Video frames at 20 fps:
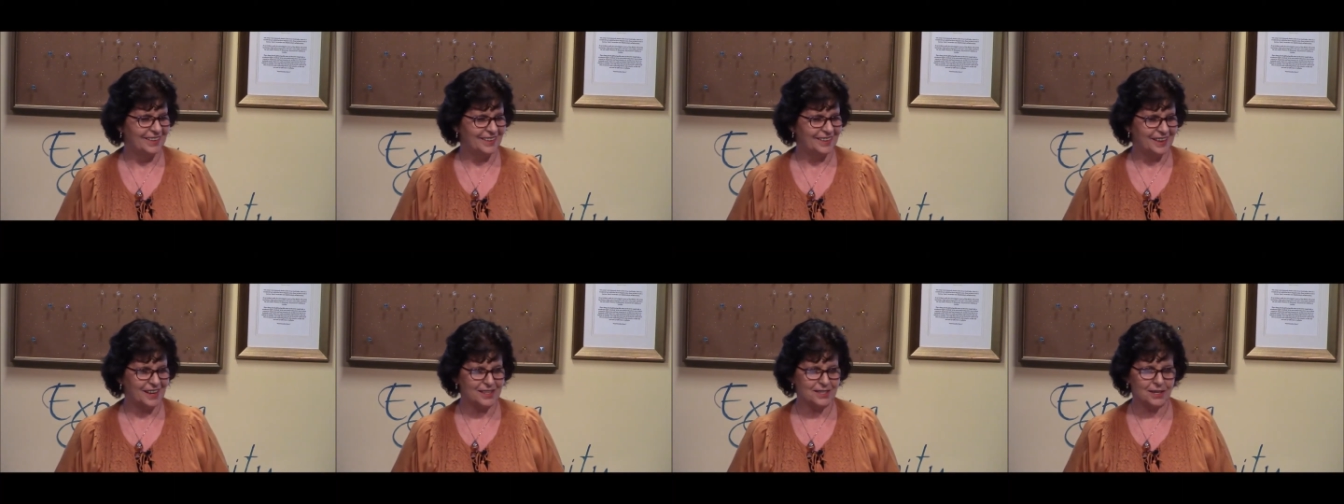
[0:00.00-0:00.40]

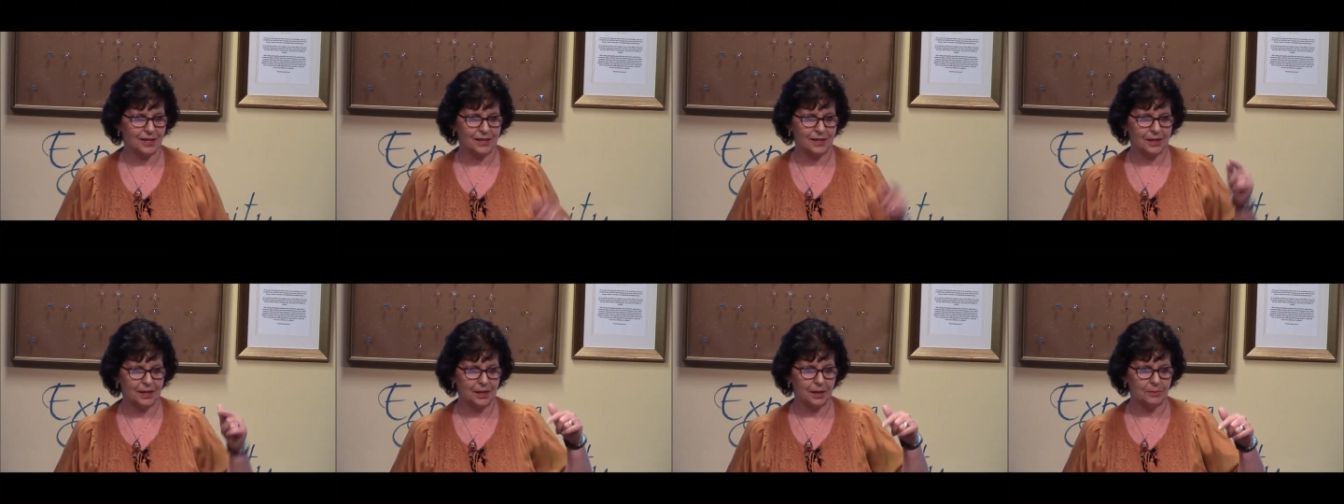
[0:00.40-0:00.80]
God's not
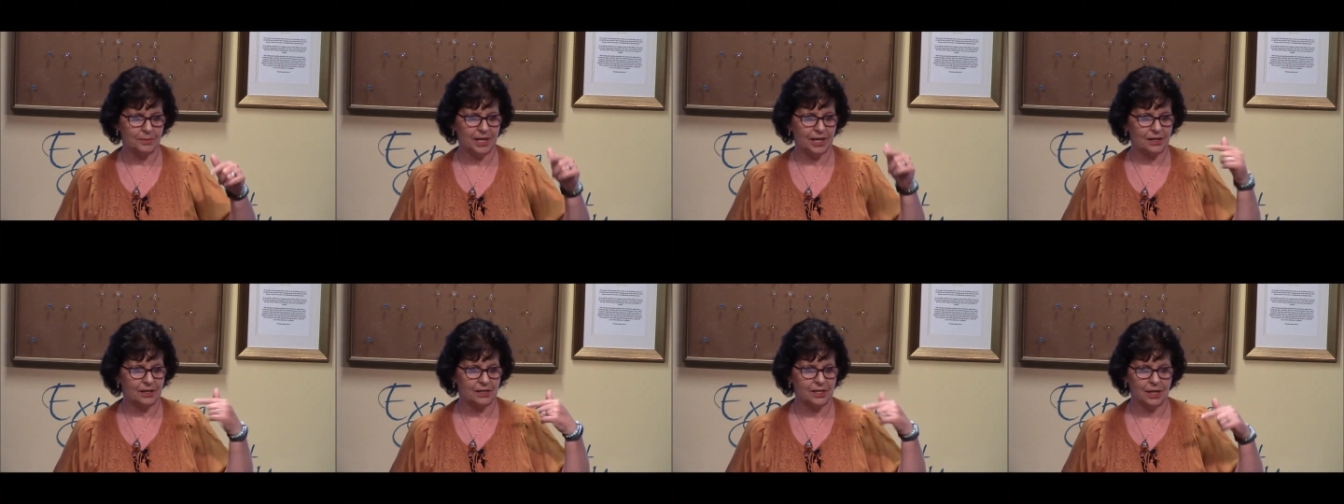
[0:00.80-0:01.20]
going to come
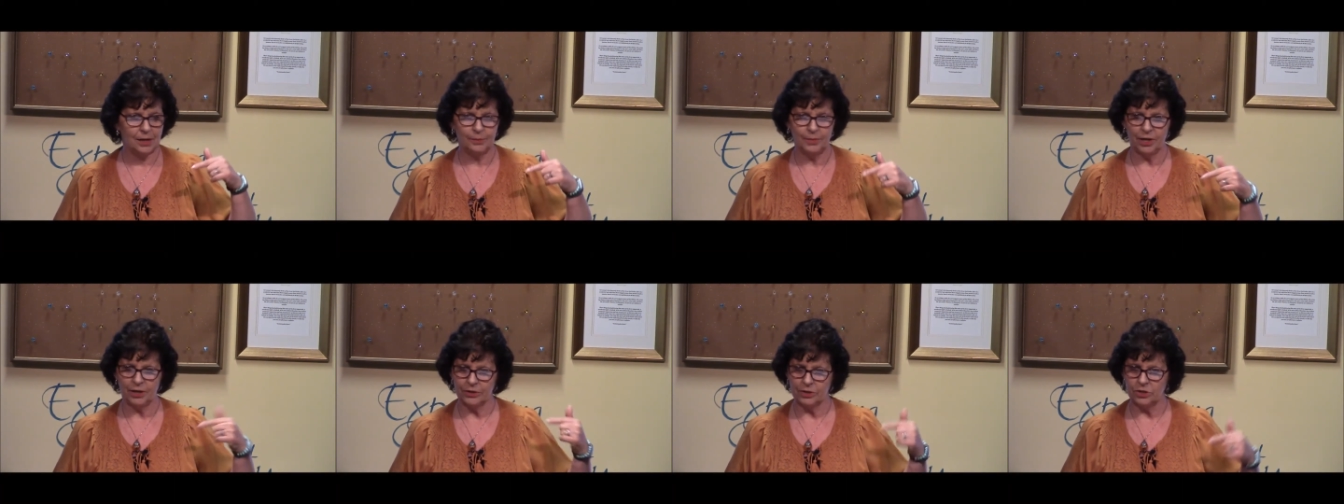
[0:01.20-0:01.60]
down and
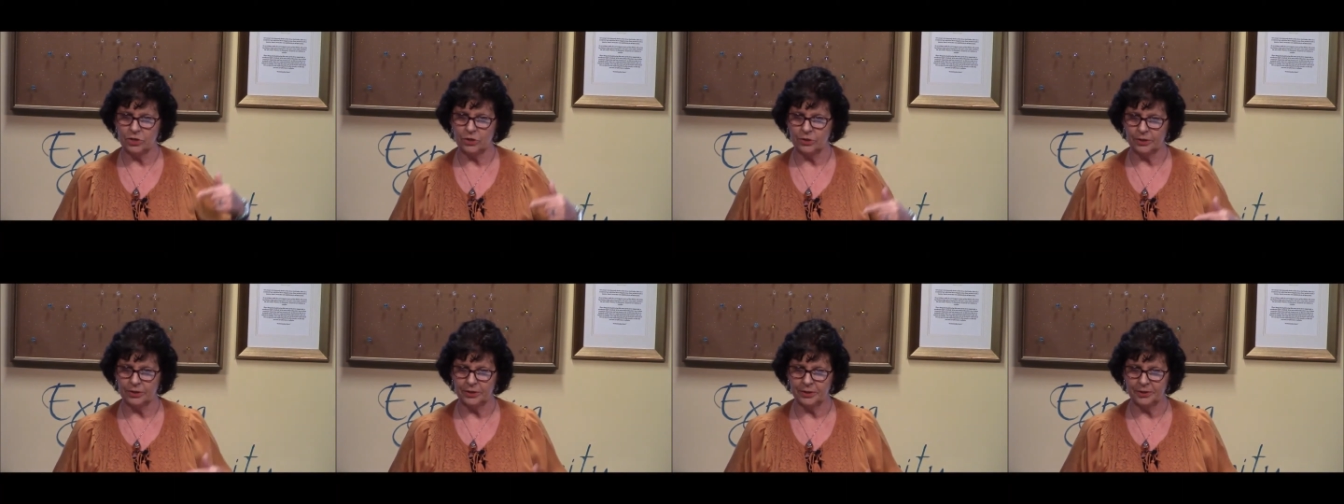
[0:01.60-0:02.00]
tap you on the
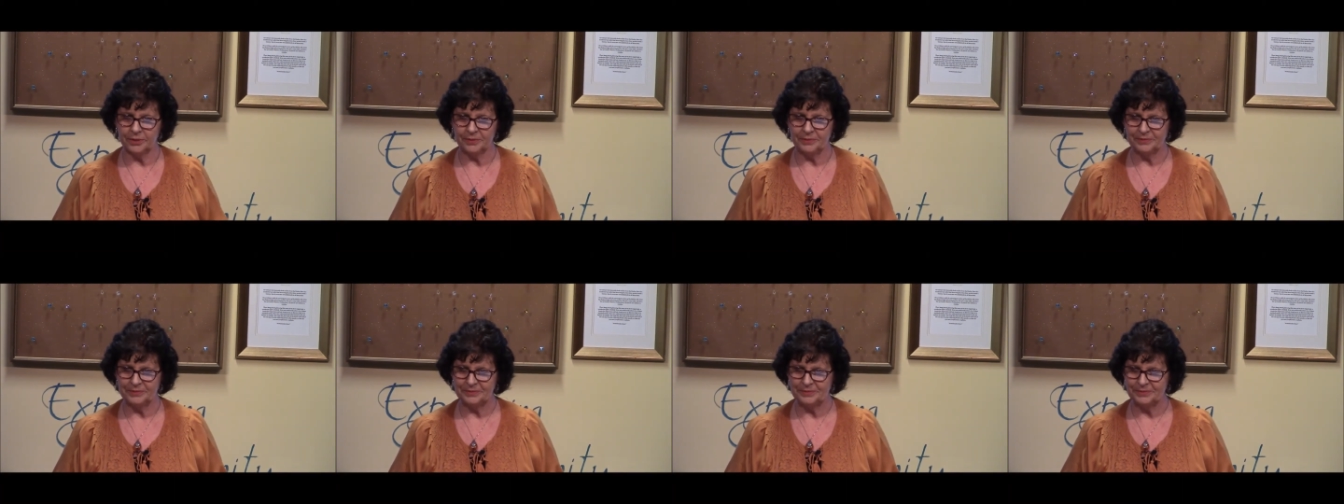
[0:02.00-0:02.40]
shoulder,
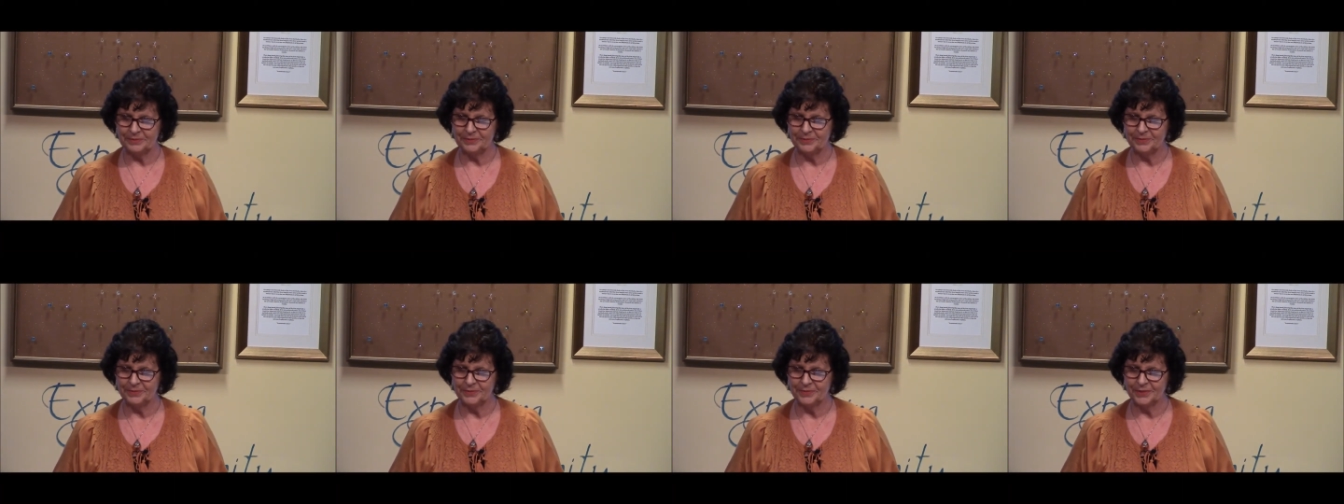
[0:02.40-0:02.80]

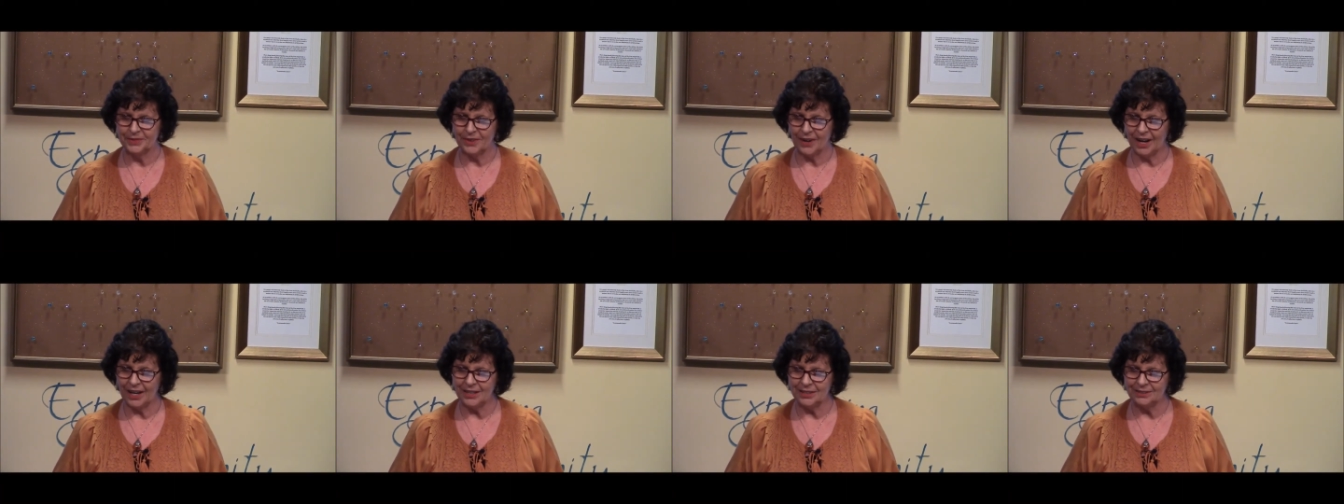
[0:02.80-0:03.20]

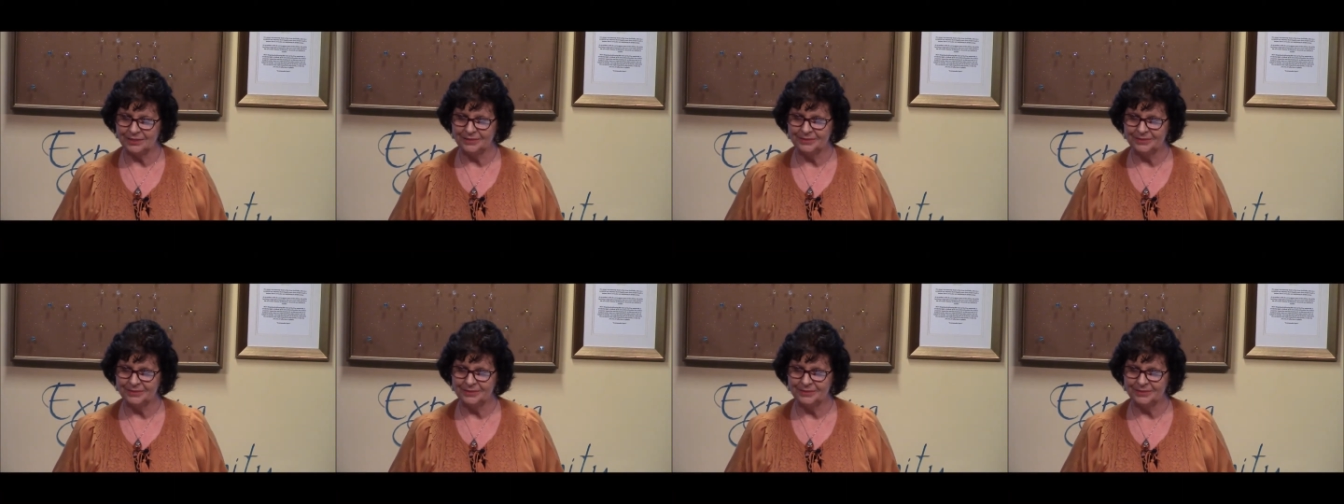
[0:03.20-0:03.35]
right?